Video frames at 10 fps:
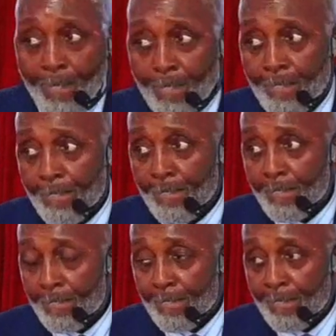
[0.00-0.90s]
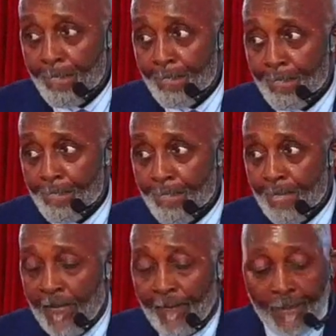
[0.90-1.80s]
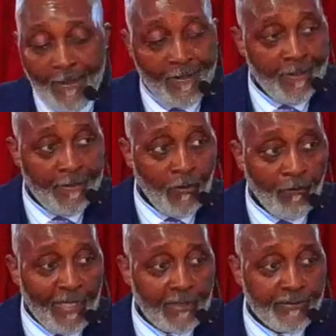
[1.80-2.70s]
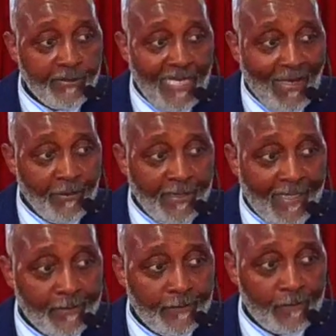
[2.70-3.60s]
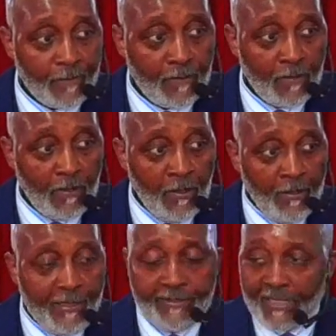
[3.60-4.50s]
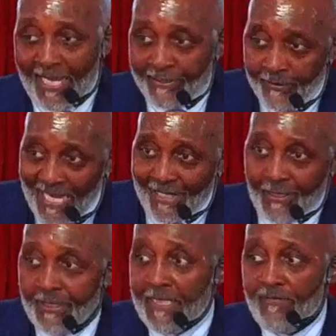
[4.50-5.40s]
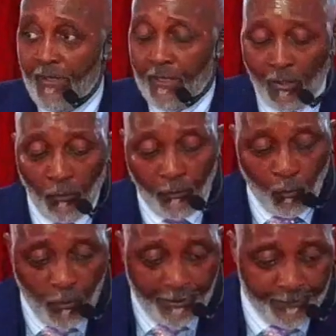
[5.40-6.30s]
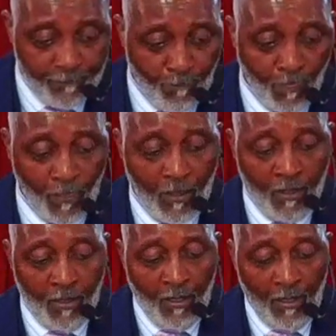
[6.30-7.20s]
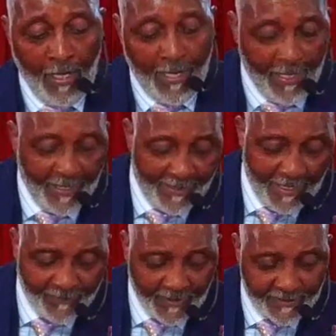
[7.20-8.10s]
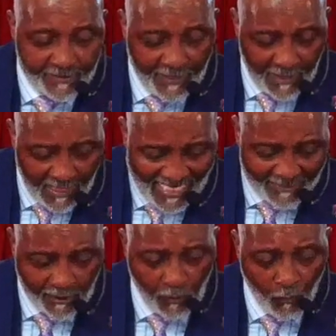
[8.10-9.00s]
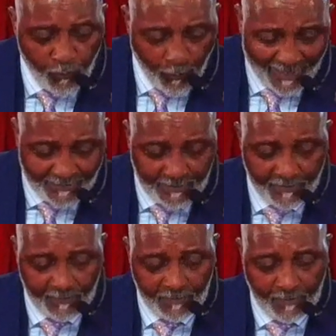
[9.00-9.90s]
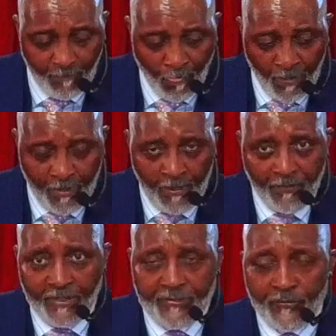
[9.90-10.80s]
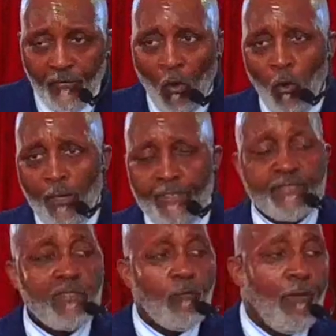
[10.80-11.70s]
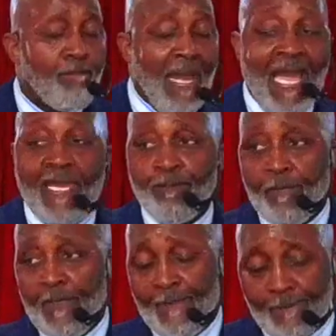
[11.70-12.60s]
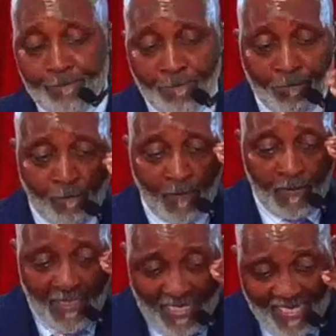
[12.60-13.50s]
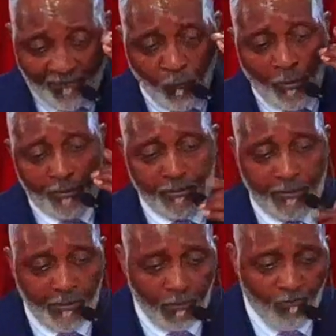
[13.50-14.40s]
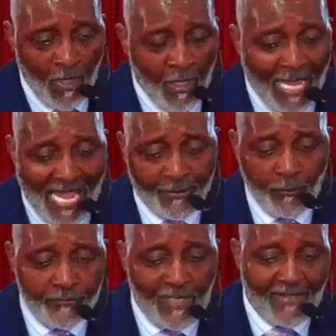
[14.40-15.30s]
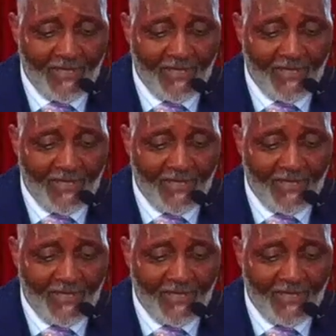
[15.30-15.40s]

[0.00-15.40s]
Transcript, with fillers: Amen. Amen. So make it your tabernacle. Amen. He said you got to leave here and go to work. Yeah, go to work. And, and, and this illogical present, this thorn is to remind me that I have work to do. How do you say